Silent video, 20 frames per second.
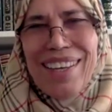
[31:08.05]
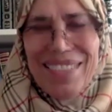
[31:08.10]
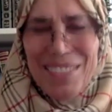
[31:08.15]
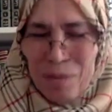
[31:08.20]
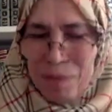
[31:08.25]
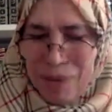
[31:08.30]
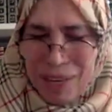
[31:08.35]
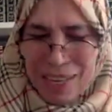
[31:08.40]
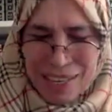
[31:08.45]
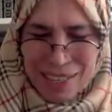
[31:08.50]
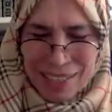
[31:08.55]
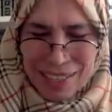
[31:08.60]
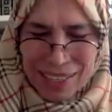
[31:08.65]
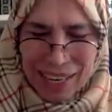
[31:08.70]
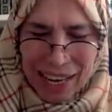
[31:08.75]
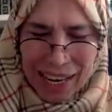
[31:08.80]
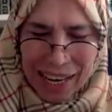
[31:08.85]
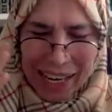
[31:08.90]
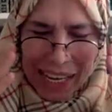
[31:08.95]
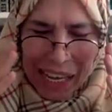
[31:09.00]

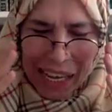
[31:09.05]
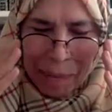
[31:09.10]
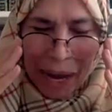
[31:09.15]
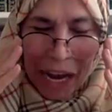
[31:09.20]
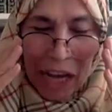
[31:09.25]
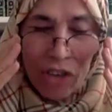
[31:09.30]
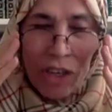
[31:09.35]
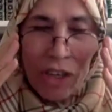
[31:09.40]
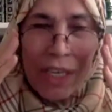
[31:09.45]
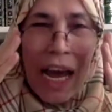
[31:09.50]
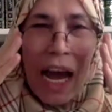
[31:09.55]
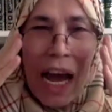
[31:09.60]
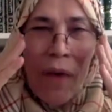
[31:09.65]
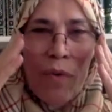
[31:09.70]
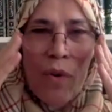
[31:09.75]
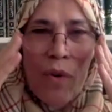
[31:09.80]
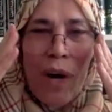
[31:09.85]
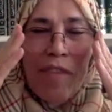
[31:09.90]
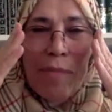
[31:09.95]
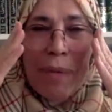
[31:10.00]
Subhanallah. Imagine
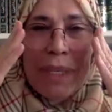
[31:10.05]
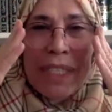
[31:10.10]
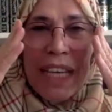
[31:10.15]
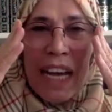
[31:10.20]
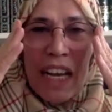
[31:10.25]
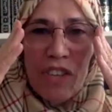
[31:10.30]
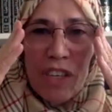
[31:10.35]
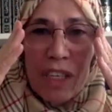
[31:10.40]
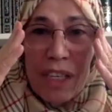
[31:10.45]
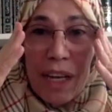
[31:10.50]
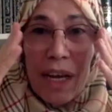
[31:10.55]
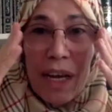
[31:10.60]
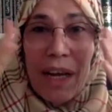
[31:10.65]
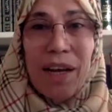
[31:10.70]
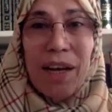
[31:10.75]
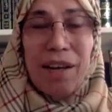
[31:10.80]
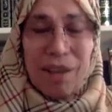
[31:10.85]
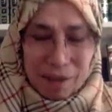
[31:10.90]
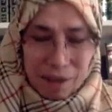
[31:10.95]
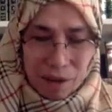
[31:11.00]
now you have masajid
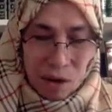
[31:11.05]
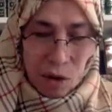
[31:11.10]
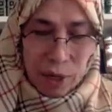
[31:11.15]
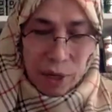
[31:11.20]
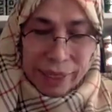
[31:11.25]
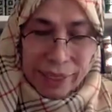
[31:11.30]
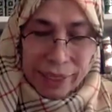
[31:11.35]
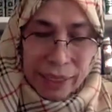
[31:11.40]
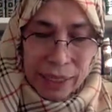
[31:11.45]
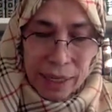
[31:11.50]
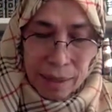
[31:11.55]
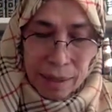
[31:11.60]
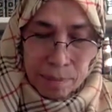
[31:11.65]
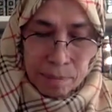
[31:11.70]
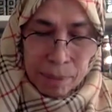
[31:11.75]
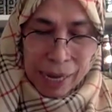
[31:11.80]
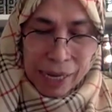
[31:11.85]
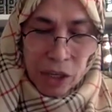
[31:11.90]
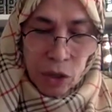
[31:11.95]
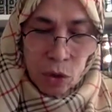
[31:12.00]
all near
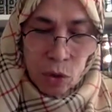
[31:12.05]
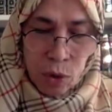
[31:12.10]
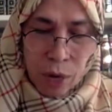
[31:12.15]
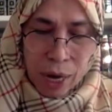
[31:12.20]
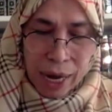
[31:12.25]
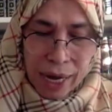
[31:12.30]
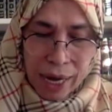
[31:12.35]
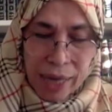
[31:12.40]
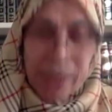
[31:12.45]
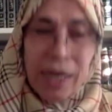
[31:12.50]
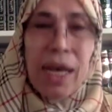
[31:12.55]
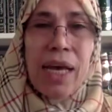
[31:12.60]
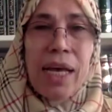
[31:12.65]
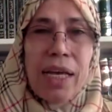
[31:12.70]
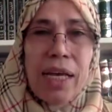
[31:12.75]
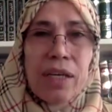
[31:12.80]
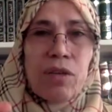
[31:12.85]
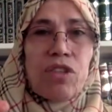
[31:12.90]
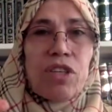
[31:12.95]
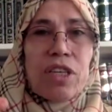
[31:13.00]
by you and
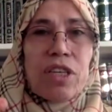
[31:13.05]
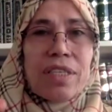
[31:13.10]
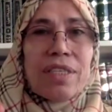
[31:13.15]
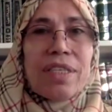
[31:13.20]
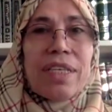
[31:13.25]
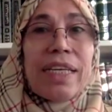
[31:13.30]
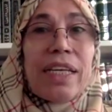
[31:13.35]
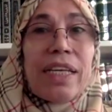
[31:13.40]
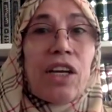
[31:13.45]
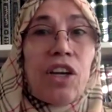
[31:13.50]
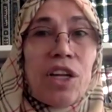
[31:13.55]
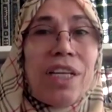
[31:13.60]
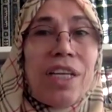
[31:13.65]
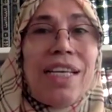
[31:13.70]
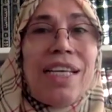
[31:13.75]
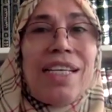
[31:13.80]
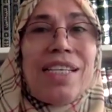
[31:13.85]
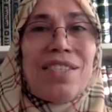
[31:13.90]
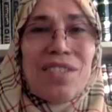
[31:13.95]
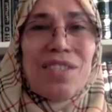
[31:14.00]
you just
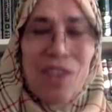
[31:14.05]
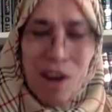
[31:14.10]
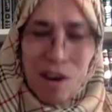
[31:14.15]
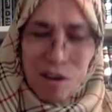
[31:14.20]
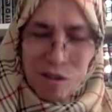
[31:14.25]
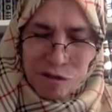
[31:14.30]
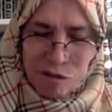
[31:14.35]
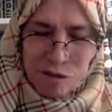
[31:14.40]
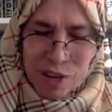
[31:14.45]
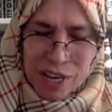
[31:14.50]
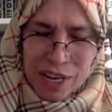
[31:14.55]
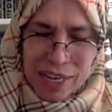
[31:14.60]
increase of